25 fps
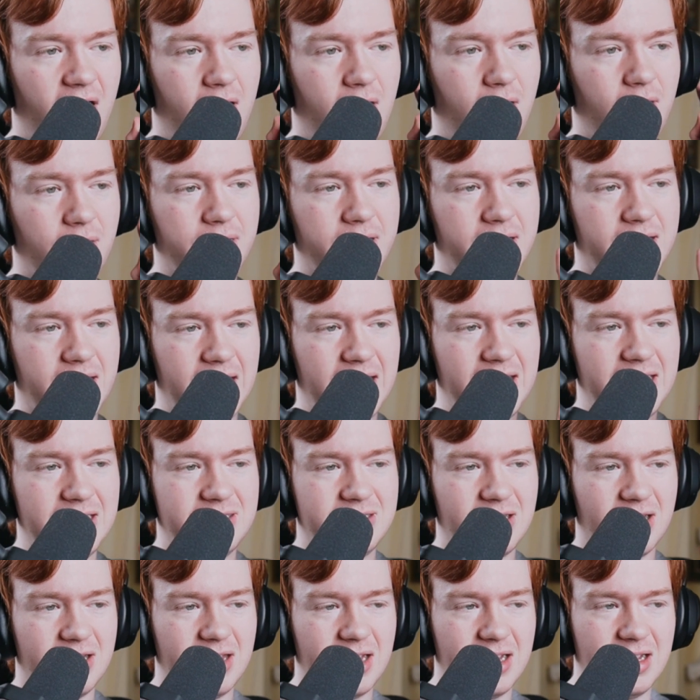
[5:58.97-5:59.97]
all the
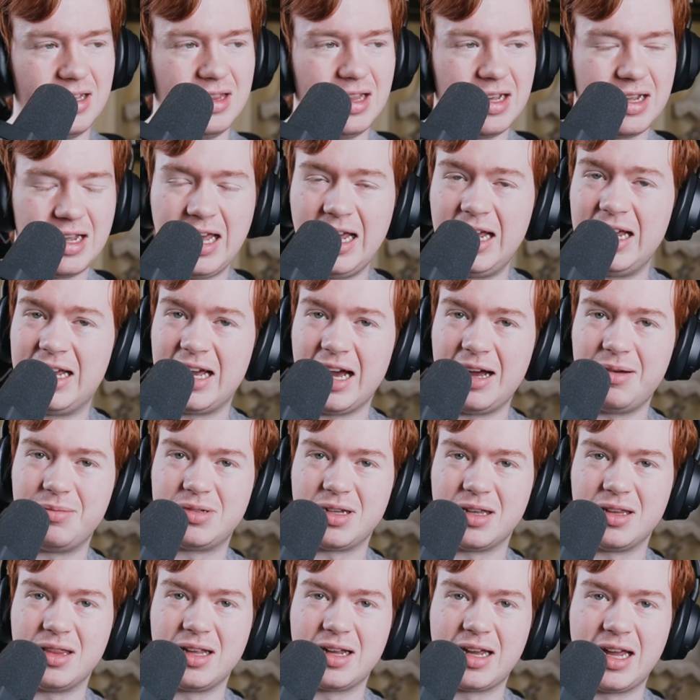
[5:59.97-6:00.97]
keys on the
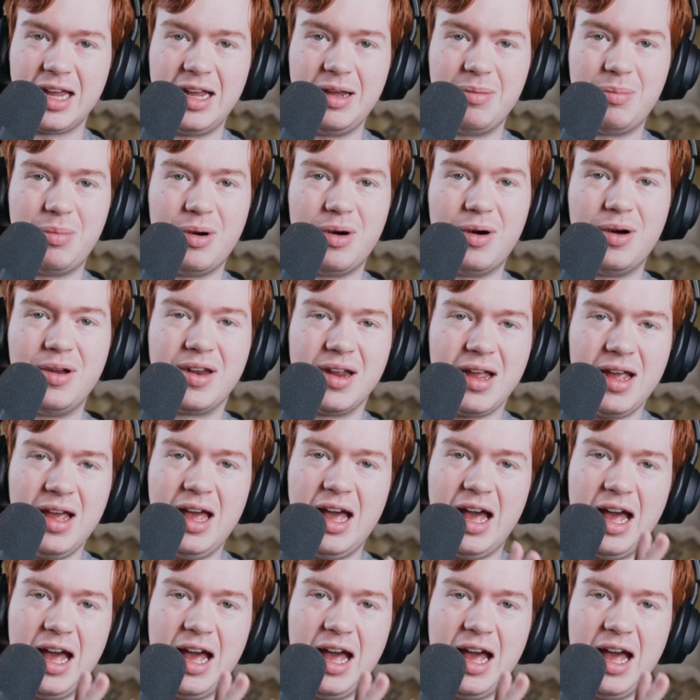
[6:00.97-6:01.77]
keycaps on the keyboard,